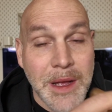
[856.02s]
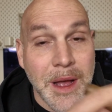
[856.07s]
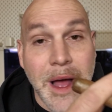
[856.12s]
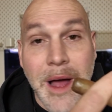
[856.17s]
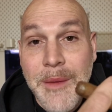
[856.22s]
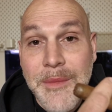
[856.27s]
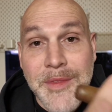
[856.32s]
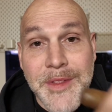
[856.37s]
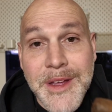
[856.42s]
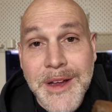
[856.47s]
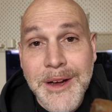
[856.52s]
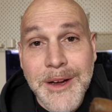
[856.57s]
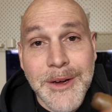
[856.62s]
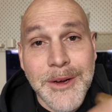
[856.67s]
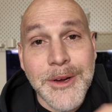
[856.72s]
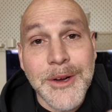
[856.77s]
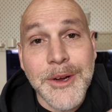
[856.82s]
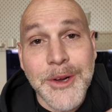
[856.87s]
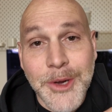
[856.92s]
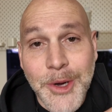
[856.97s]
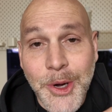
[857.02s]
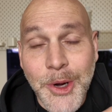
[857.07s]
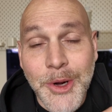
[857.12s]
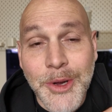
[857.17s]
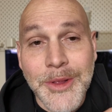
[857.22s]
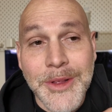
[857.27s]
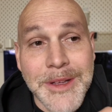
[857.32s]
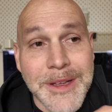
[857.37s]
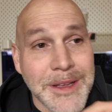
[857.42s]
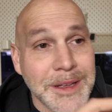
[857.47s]
I'm there
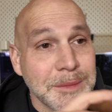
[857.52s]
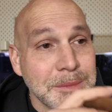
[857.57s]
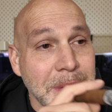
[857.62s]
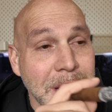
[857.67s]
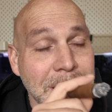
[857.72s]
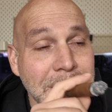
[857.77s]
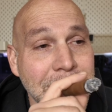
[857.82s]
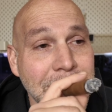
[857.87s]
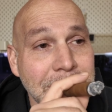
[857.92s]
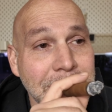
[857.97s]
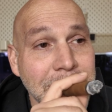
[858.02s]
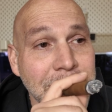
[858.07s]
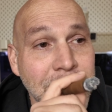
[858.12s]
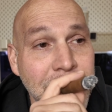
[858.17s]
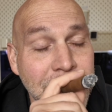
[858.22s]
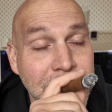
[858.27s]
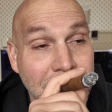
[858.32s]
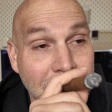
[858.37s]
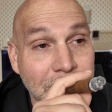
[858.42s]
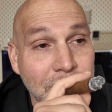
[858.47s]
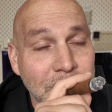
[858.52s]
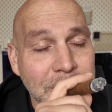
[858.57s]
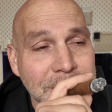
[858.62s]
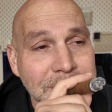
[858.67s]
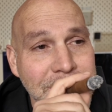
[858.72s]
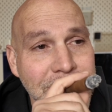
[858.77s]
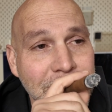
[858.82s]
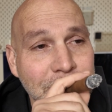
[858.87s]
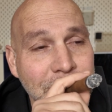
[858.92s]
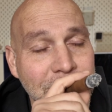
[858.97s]
currently in my head. Now I want a
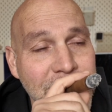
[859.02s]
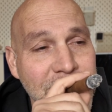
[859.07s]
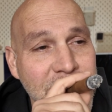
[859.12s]
sandwich.